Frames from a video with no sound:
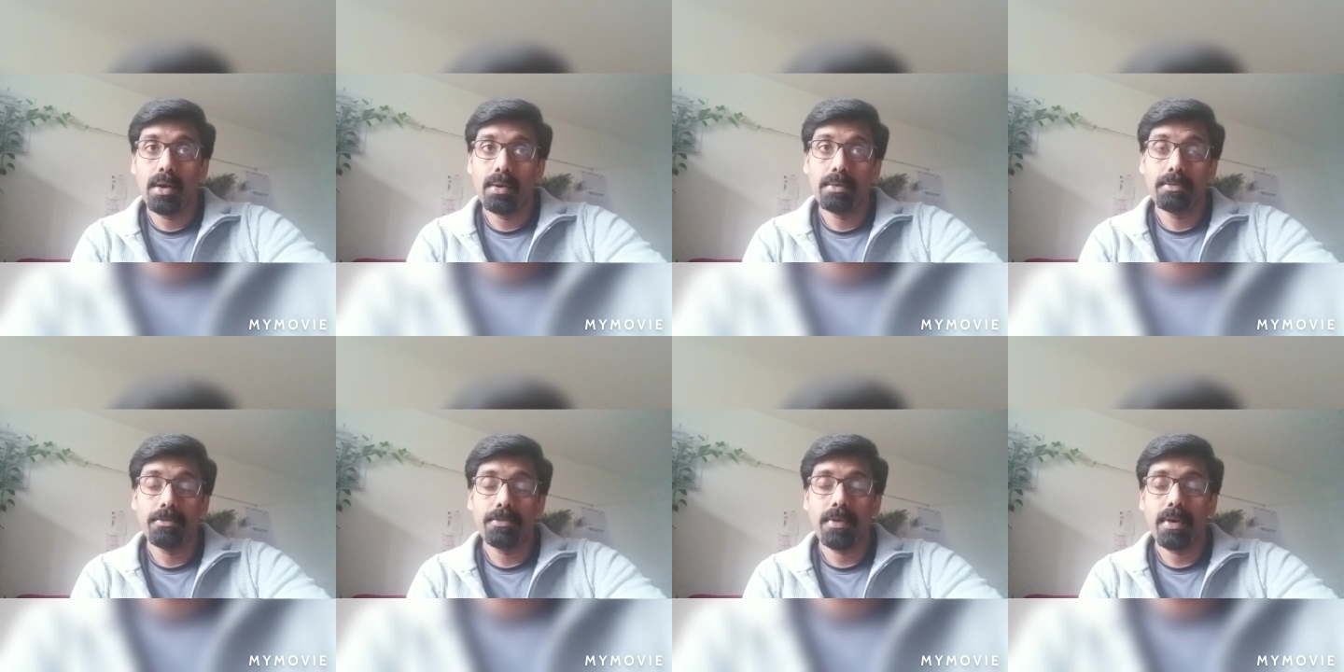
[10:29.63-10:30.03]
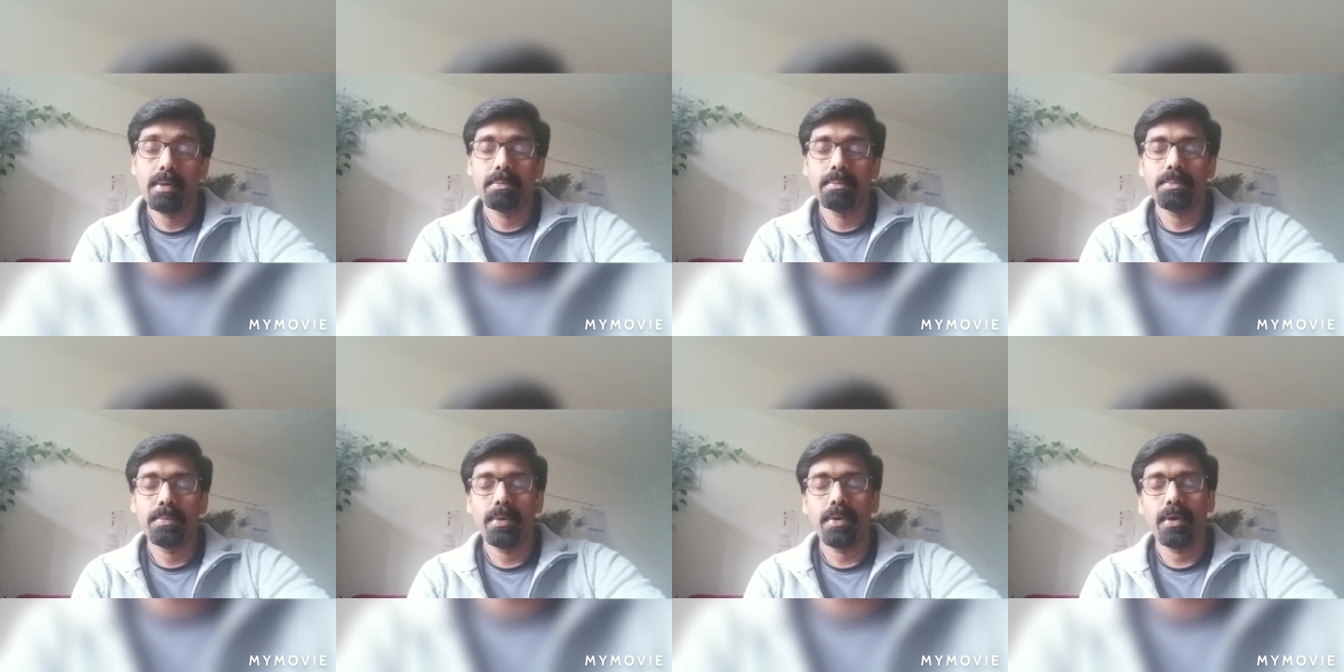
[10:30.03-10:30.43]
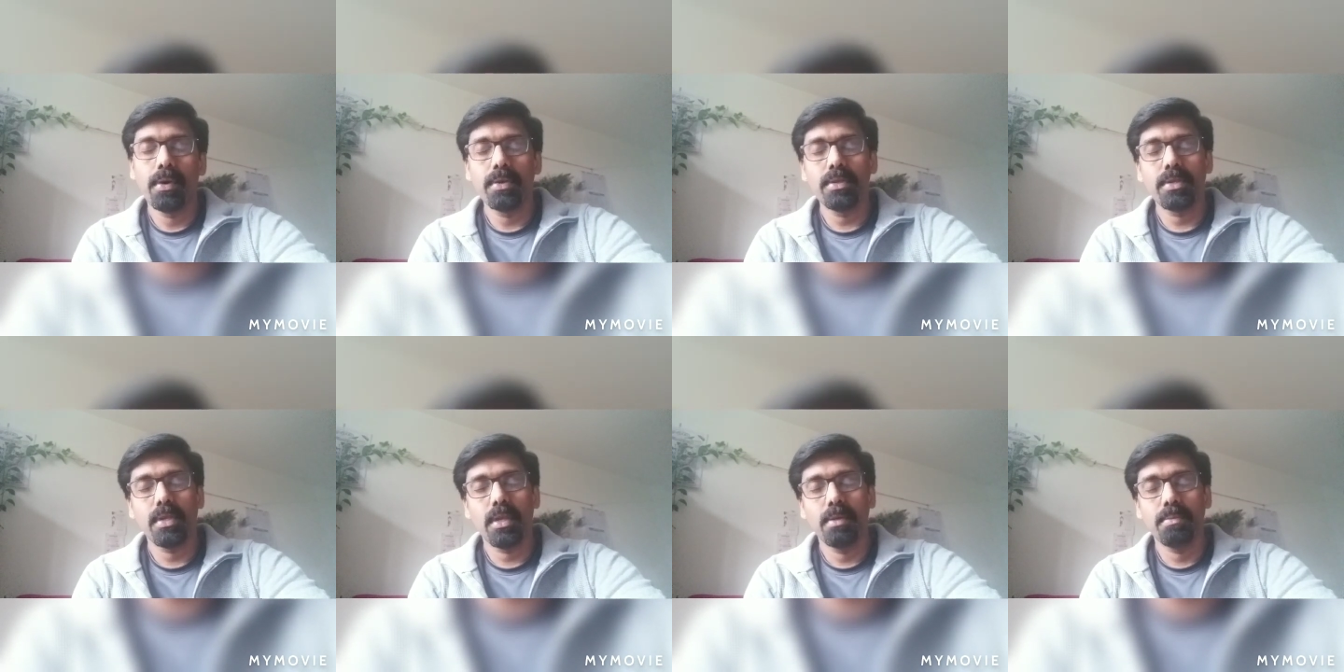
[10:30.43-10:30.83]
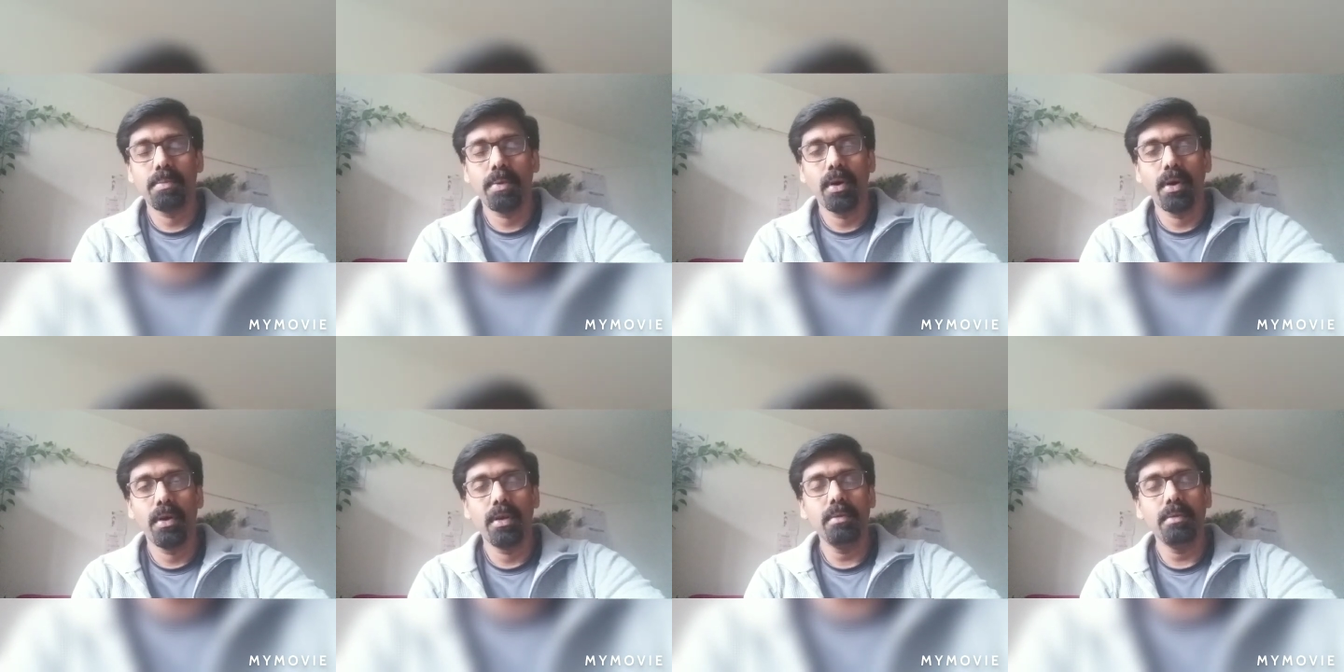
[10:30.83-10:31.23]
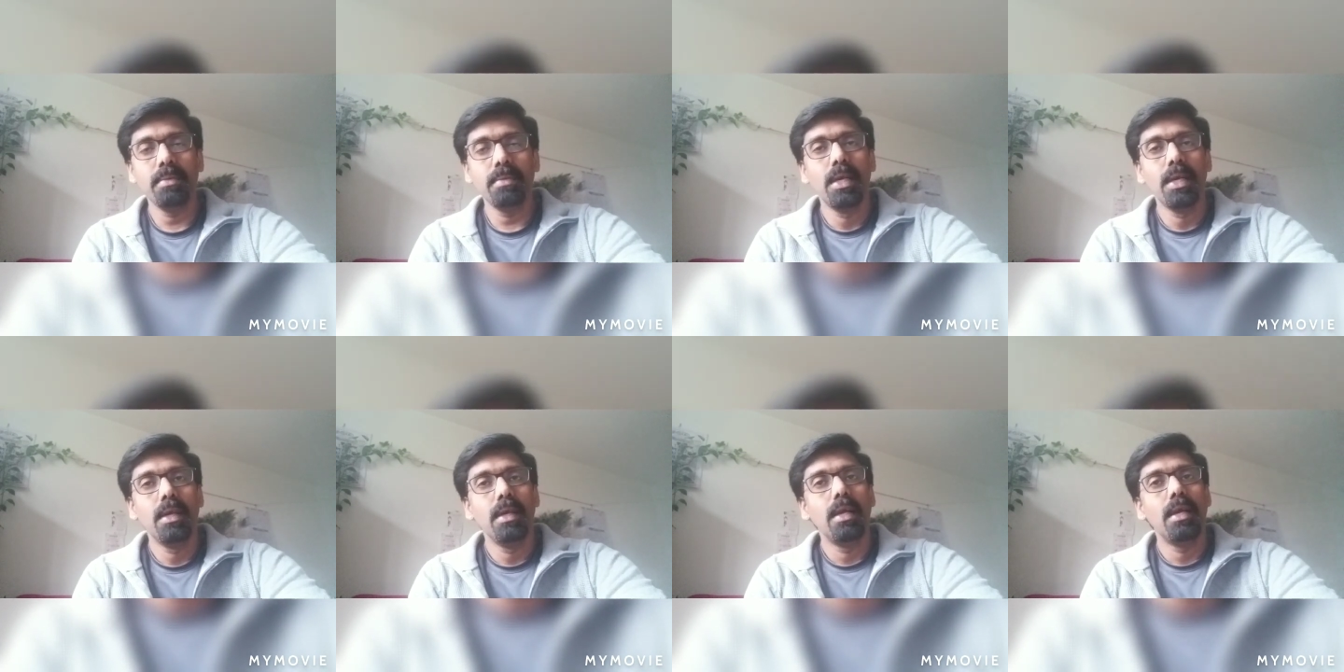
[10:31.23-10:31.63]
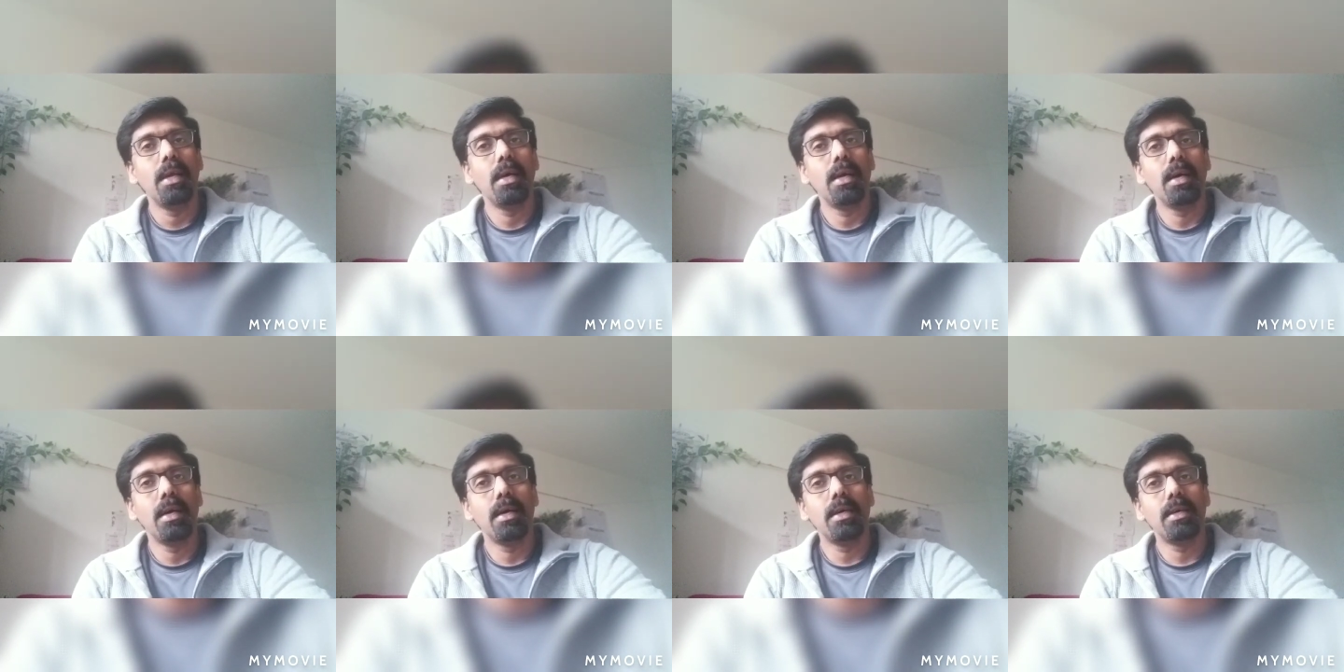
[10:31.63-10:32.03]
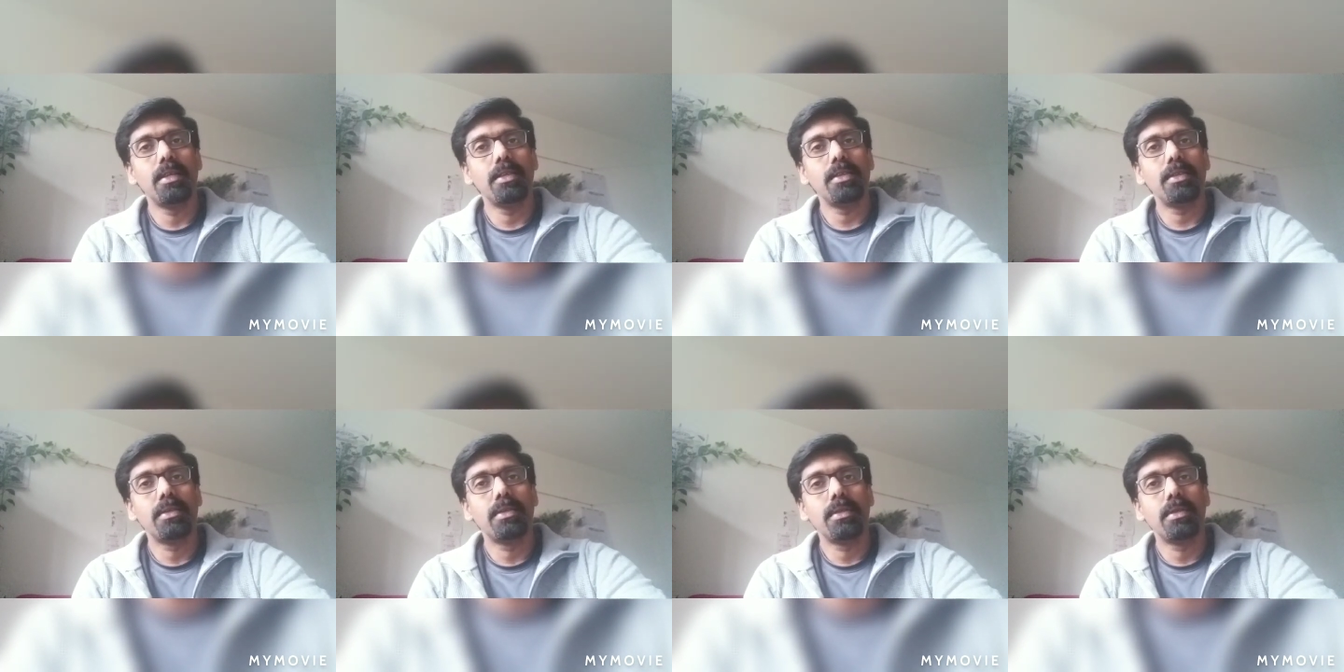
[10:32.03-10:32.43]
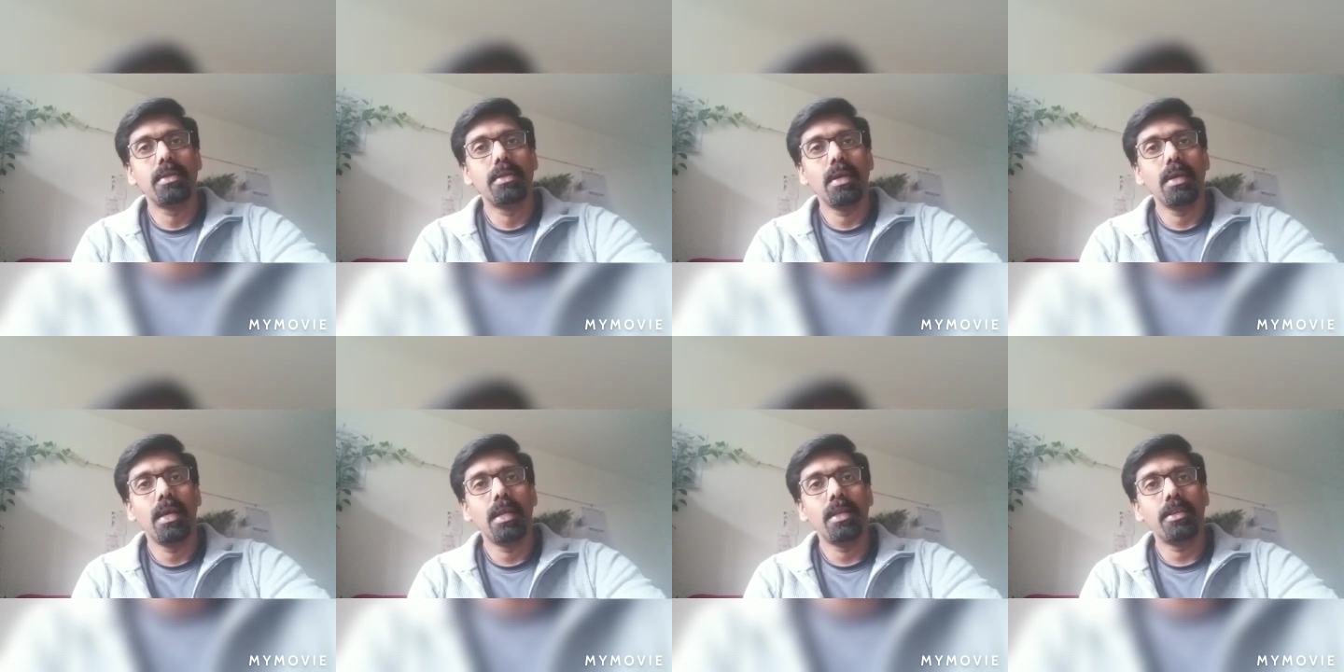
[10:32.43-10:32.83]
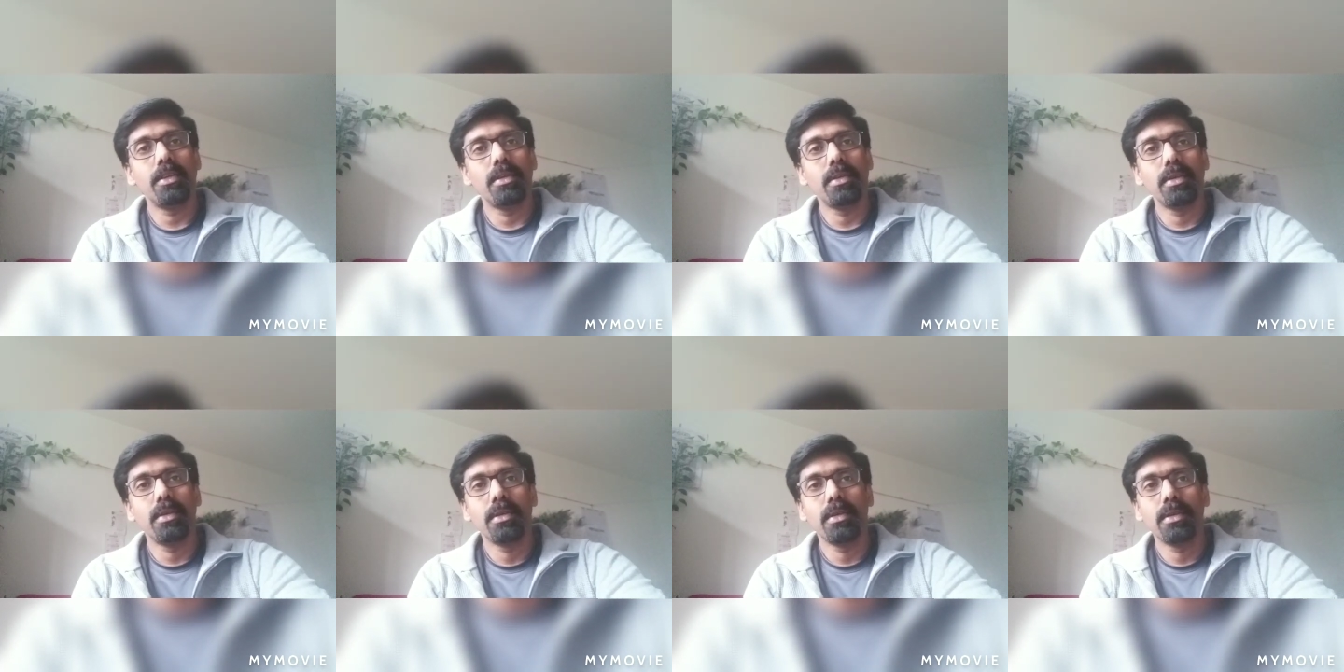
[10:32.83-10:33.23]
from prose and poem, and